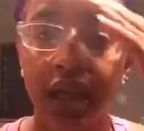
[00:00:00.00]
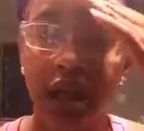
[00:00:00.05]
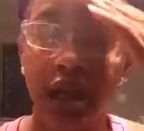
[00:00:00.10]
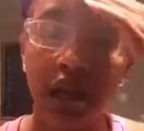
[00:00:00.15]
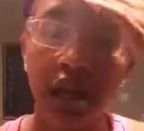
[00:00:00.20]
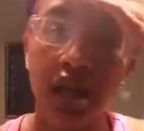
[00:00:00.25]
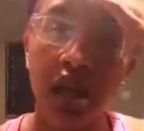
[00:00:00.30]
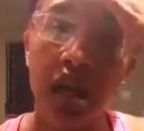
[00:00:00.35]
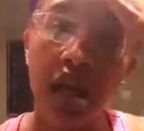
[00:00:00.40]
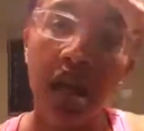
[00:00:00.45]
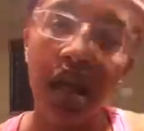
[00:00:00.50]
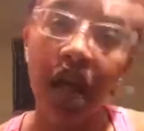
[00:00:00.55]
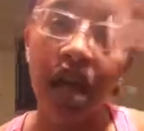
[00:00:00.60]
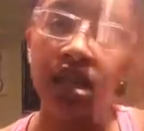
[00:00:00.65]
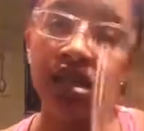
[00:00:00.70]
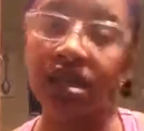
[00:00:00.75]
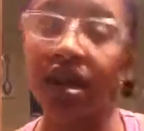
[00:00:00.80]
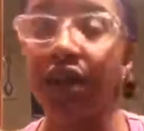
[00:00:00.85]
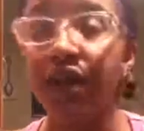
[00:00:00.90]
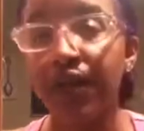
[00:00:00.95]
like
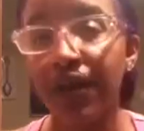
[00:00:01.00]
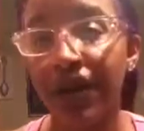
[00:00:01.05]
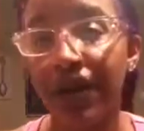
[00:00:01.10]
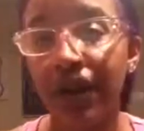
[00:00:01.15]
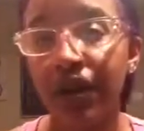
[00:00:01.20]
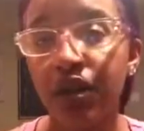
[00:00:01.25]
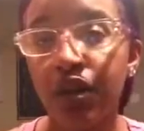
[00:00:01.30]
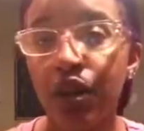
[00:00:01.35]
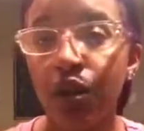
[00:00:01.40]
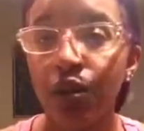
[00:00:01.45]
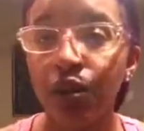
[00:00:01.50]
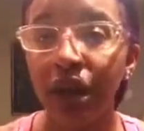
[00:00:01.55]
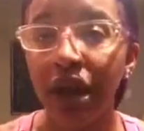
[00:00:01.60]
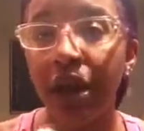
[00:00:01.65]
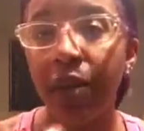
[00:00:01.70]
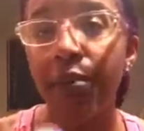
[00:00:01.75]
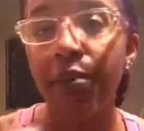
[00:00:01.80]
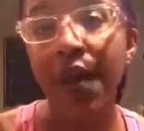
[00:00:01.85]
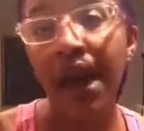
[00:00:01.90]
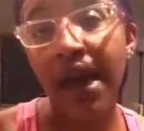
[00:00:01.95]
stuff that I, you know,
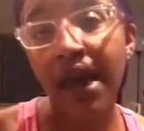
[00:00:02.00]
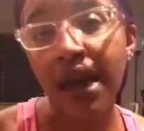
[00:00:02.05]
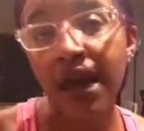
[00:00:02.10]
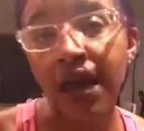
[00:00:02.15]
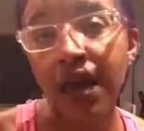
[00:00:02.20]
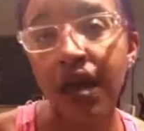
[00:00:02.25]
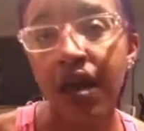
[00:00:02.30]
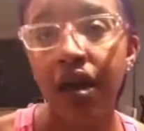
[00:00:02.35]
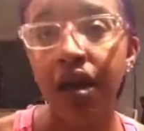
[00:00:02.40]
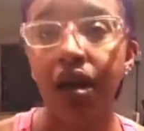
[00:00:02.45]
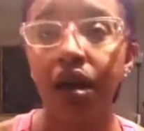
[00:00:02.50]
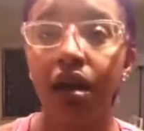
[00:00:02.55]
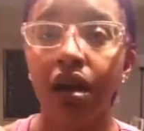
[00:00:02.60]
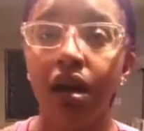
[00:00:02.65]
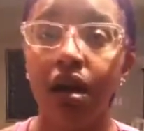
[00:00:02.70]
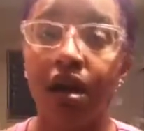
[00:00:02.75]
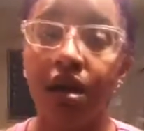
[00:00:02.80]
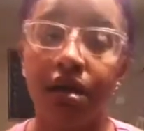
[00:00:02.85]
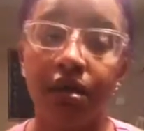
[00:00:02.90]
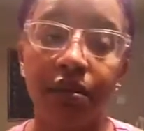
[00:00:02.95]
like make.
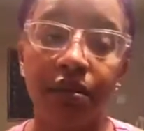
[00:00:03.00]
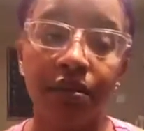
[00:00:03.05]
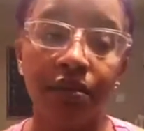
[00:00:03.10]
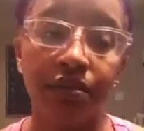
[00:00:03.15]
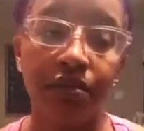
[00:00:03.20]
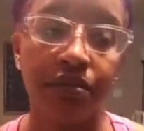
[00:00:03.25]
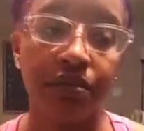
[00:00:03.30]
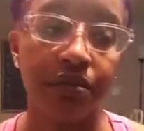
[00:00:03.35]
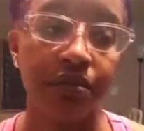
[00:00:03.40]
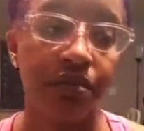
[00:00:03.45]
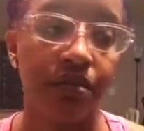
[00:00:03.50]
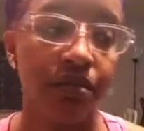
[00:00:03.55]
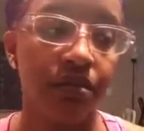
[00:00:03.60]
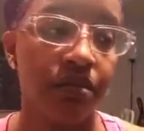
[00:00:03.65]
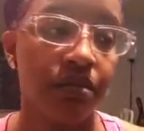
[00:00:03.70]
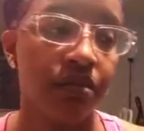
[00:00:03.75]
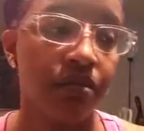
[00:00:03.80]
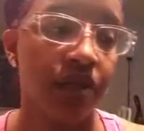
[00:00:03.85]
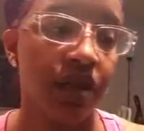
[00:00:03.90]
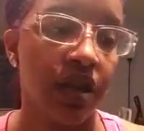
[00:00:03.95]
Um,
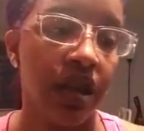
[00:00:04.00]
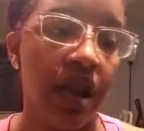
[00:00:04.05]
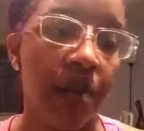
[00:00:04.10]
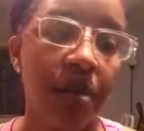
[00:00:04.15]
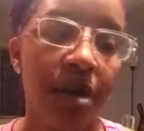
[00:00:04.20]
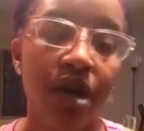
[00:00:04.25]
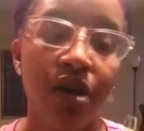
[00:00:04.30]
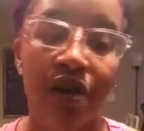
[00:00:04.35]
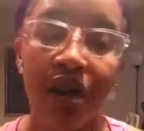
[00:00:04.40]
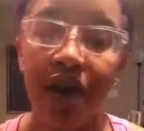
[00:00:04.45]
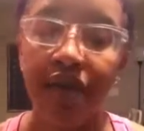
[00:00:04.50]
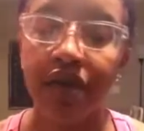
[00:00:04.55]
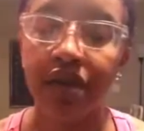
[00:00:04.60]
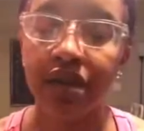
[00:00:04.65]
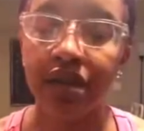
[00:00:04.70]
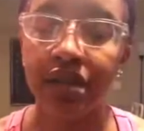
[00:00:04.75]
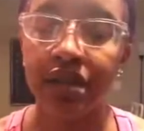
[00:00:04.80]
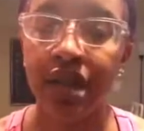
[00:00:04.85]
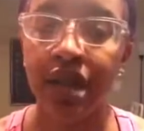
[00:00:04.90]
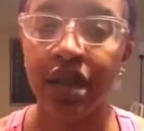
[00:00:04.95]
I make
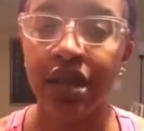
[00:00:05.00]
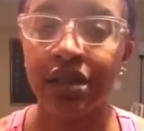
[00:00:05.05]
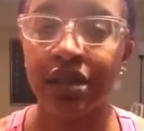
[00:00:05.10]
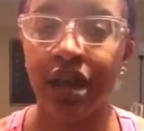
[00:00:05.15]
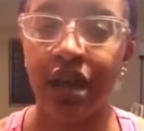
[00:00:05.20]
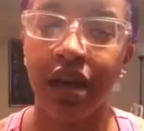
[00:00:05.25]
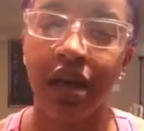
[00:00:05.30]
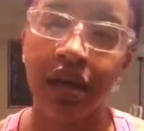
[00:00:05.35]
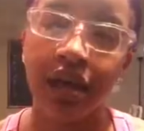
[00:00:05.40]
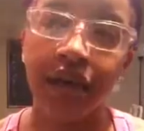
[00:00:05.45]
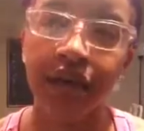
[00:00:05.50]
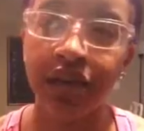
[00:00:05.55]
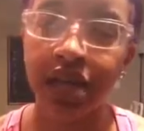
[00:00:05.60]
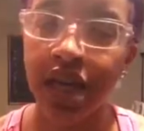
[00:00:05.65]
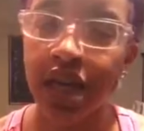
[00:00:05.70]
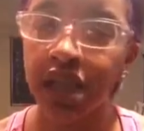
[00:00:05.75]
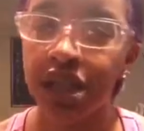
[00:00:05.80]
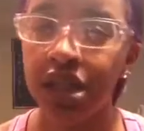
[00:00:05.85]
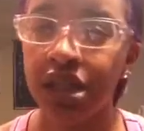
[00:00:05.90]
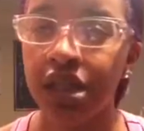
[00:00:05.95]
graphic designs like
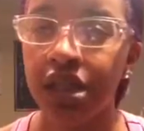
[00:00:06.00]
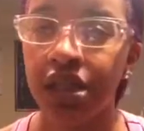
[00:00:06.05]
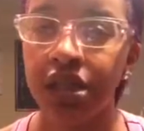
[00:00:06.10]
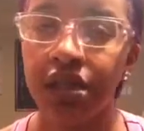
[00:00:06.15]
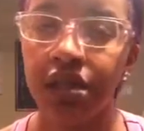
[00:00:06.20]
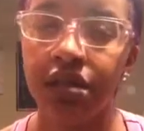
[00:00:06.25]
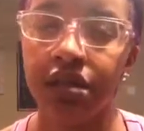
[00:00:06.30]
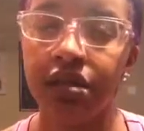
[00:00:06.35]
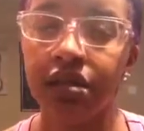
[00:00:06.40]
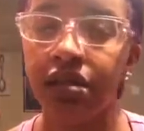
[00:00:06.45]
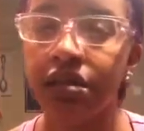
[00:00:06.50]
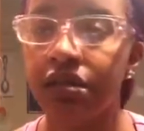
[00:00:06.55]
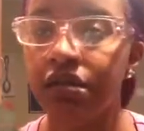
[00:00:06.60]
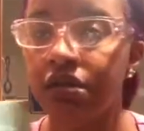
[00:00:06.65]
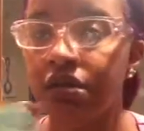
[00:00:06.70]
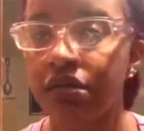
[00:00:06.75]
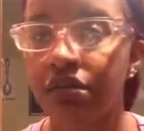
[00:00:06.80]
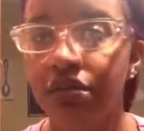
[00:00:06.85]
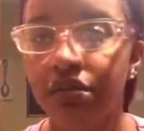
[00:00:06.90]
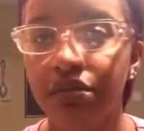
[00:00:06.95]
invitations,
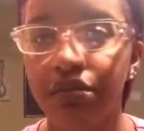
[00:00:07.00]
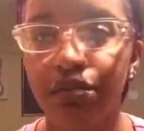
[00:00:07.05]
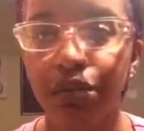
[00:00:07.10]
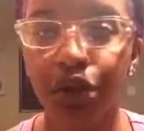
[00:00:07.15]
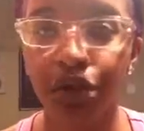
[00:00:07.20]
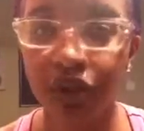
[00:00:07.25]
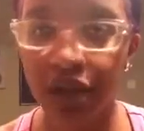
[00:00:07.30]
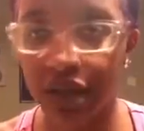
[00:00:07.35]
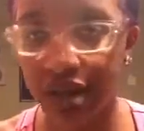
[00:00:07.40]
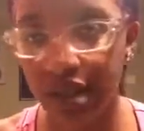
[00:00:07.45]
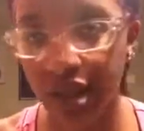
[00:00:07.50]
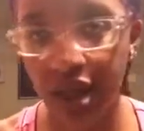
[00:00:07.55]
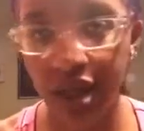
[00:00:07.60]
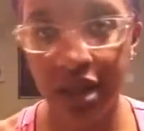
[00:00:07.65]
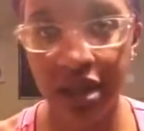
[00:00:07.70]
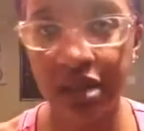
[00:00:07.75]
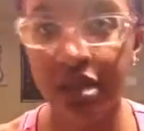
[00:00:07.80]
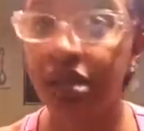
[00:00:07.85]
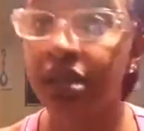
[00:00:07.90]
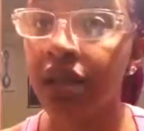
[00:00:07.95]
birthday
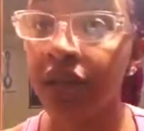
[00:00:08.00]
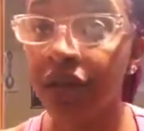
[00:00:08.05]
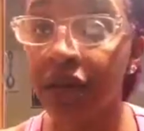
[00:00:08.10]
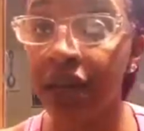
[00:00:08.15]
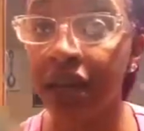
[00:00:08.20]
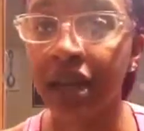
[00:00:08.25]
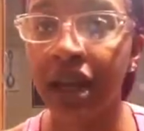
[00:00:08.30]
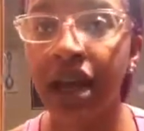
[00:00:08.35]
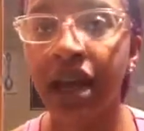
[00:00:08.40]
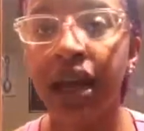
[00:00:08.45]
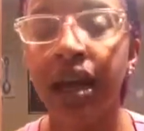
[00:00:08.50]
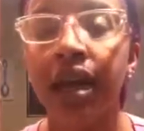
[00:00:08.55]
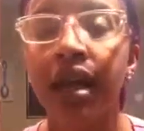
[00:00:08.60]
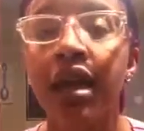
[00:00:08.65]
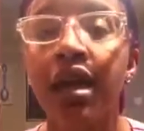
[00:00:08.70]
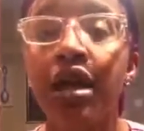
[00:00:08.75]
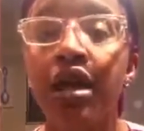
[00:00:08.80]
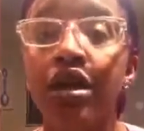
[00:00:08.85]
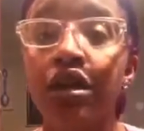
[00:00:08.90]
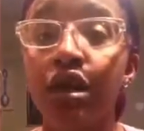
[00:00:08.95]
signs, stuff like that.
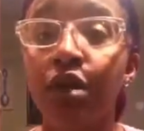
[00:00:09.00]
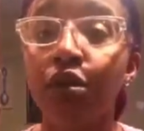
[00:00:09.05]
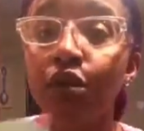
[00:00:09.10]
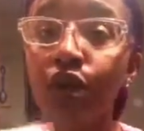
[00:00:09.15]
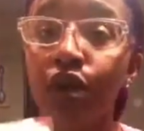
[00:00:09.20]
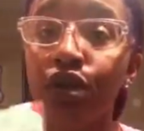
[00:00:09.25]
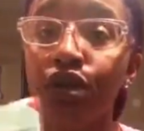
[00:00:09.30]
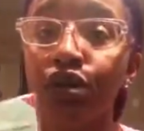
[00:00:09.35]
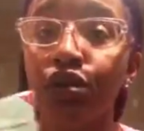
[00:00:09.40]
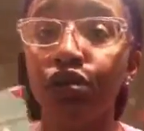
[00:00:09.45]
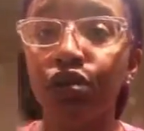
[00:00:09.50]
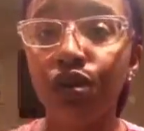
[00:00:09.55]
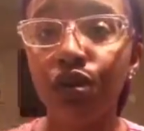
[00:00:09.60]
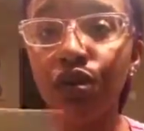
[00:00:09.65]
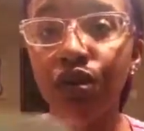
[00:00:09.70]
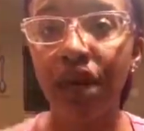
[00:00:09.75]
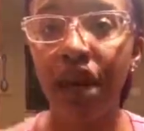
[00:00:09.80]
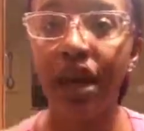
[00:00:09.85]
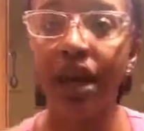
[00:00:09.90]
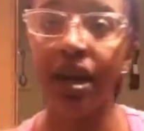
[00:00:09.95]
So I'm going to
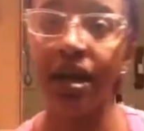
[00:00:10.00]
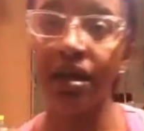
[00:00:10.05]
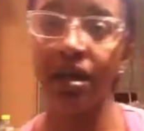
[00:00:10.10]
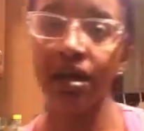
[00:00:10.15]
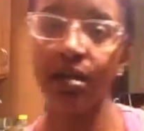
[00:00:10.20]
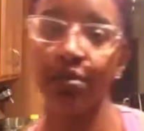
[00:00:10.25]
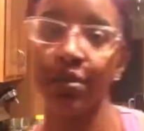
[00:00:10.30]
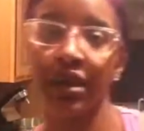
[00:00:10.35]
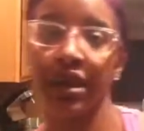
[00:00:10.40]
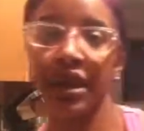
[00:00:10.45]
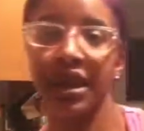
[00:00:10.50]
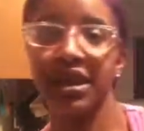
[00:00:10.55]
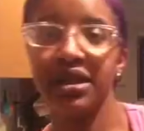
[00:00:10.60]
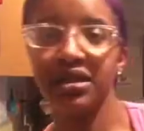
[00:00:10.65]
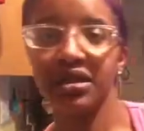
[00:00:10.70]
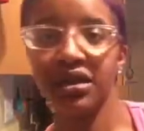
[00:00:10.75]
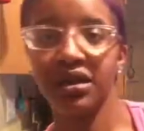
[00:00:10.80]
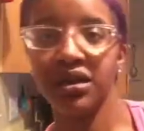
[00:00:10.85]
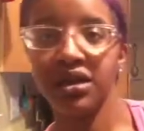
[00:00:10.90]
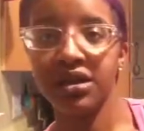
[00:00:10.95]
do that and then place
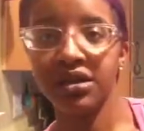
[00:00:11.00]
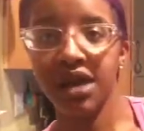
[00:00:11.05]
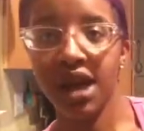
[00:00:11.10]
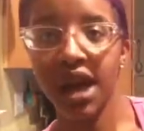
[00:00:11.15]
it on the